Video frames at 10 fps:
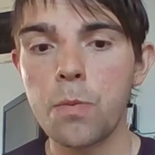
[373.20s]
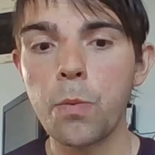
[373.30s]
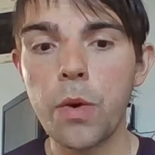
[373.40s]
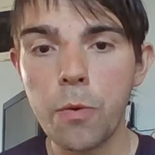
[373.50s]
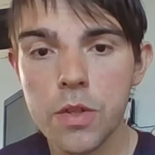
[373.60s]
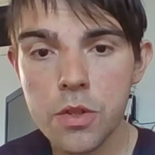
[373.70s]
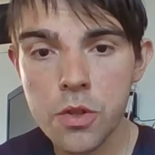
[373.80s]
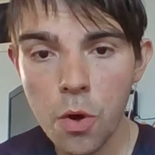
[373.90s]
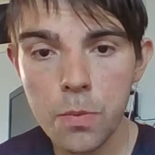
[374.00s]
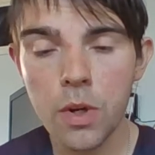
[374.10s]
We're a
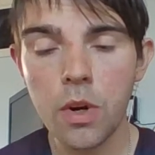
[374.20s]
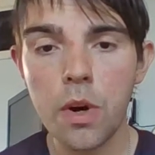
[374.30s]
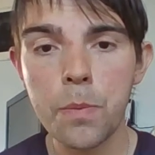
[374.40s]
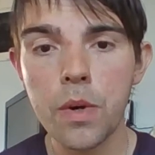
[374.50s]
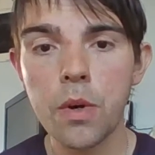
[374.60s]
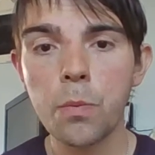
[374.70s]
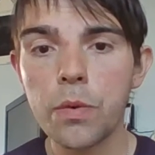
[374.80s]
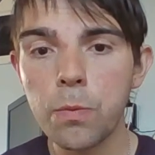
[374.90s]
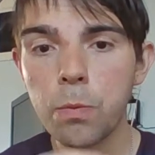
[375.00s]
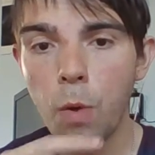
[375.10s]
top club.
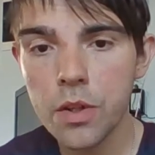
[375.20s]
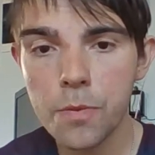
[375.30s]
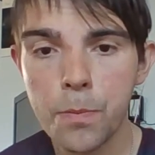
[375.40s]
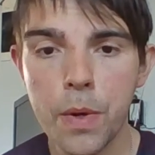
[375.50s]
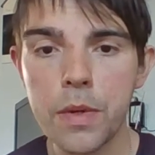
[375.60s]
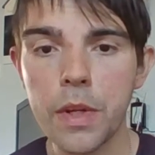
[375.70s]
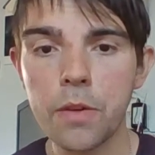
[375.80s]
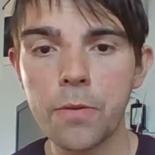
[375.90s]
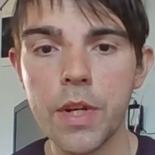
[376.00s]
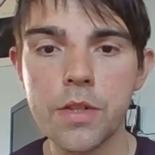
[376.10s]
We've won the Premier League
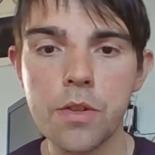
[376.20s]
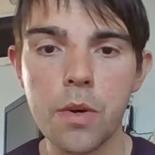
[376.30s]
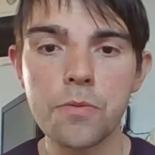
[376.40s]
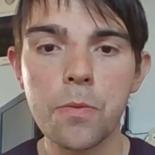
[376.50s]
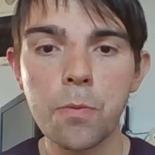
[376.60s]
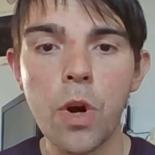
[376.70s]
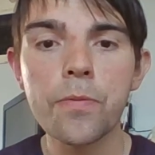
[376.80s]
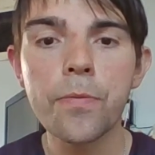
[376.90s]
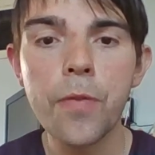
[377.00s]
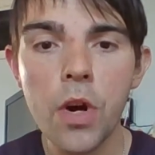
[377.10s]
3 times. We've
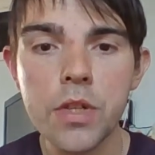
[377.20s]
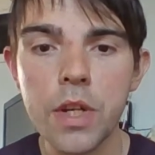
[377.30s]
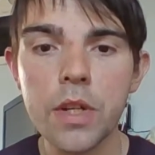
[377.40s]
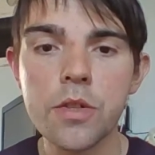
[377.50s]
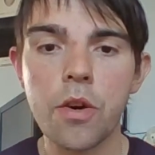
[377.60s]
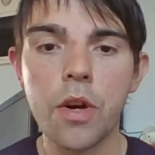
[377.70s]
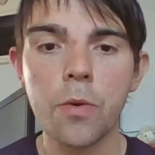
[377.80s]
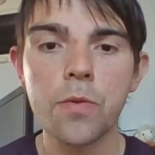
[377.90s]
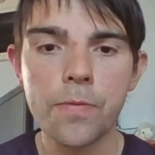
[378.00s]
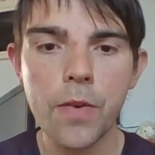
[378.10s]
won 13
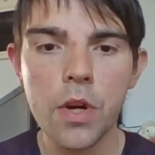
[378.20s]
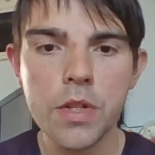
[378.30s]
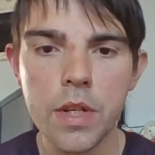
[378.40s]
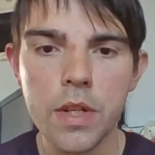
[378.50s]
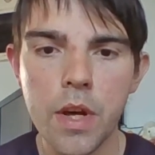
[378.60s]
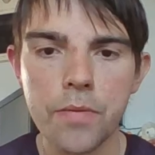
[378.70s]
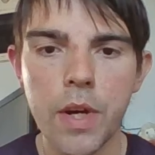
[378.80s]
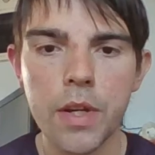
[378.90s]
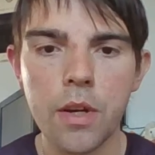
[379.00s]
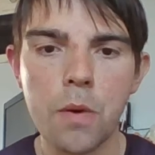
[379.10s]
titles, 13
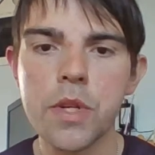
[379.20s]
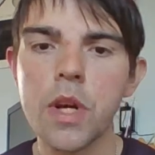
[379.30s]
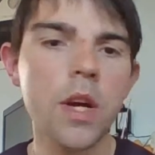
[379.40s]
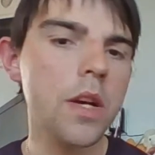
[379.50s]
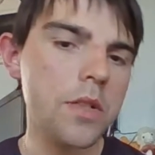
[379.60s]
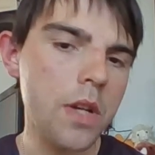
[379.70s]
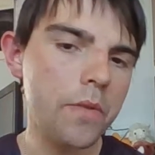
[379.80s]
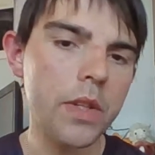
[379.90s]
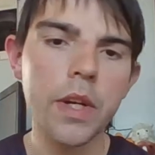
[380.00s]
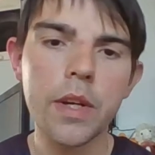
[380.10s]
FA Cups,
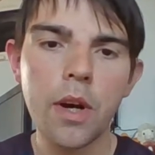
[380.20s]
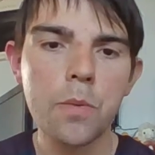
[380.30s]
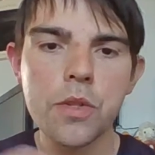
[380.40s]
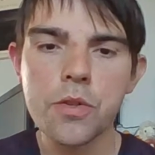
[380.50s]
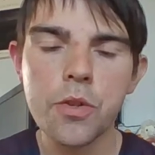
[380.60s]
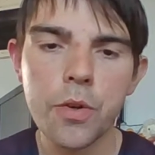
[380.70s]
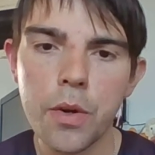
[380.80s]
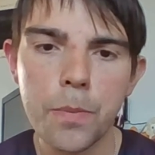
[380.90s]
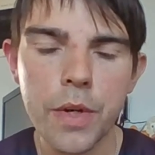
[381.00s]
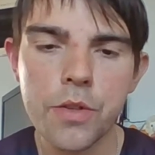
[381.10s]
7 League Cups, and 2
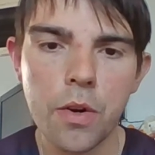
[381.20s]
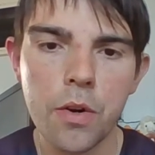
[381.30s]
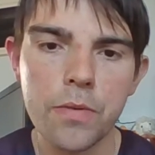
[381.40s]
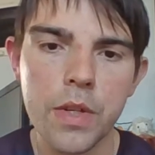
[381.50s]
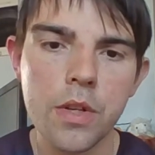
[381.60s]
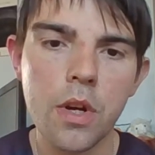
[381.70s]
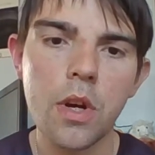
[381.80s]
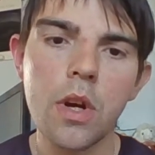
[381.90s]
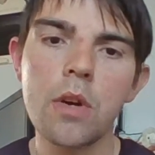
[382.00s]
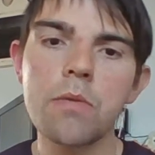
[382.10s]
European trophies.
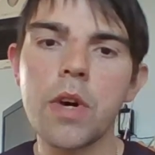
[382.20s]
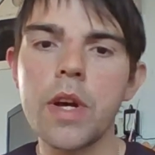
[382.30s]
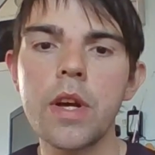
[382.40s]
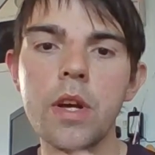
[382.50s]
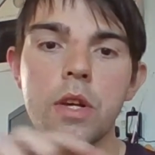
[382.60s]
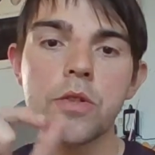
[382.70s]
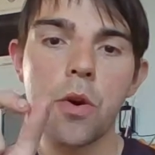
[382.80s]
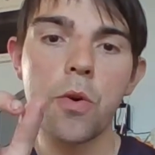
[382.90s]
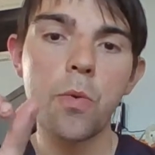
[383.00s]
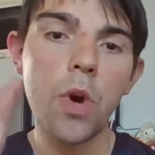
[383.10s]
Right?
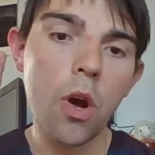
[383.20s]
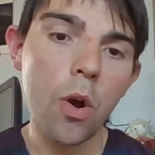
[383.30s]
So